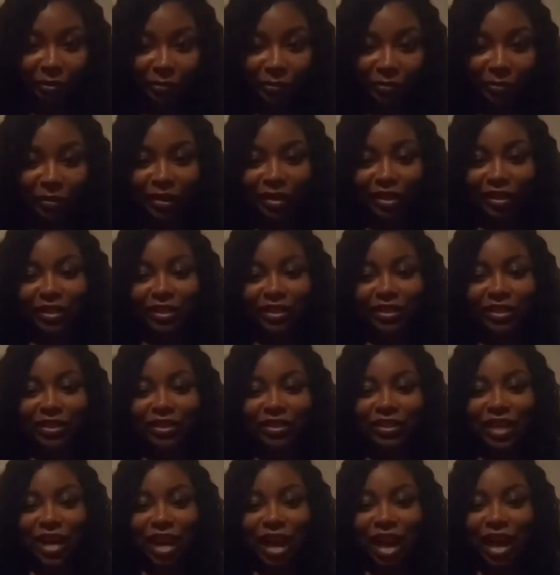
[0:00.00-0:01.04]
because
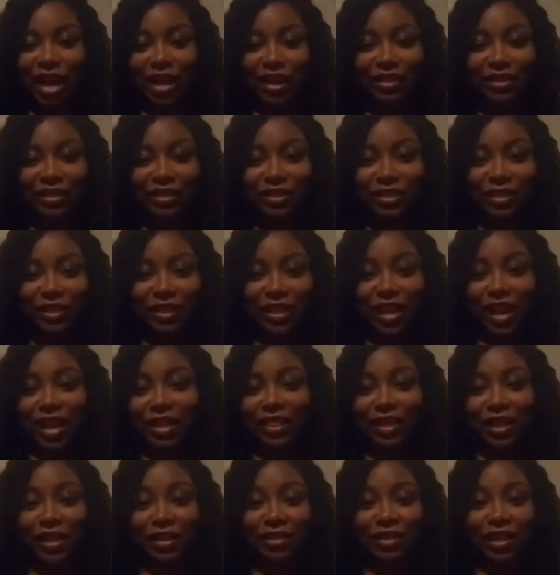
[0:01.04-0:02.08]
honestly at
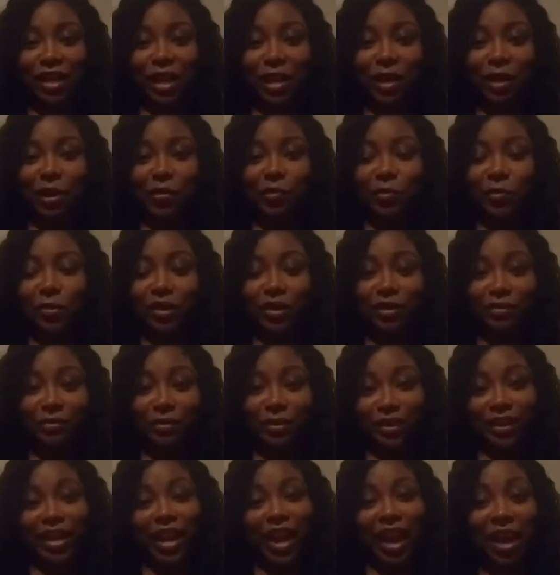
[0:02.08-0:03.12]
that time we didn't really
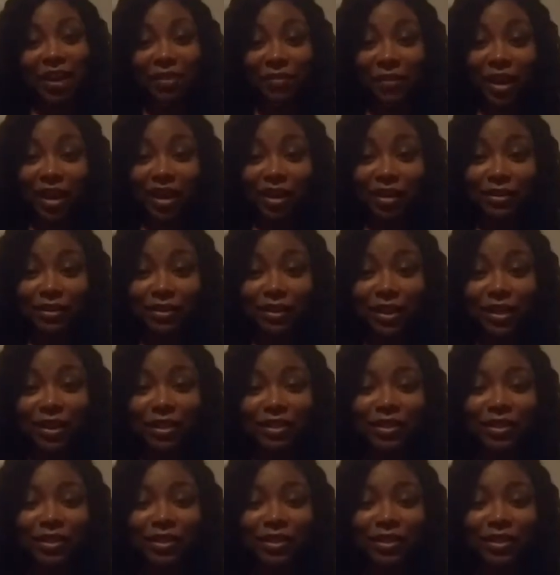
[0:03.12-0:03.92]
have assets.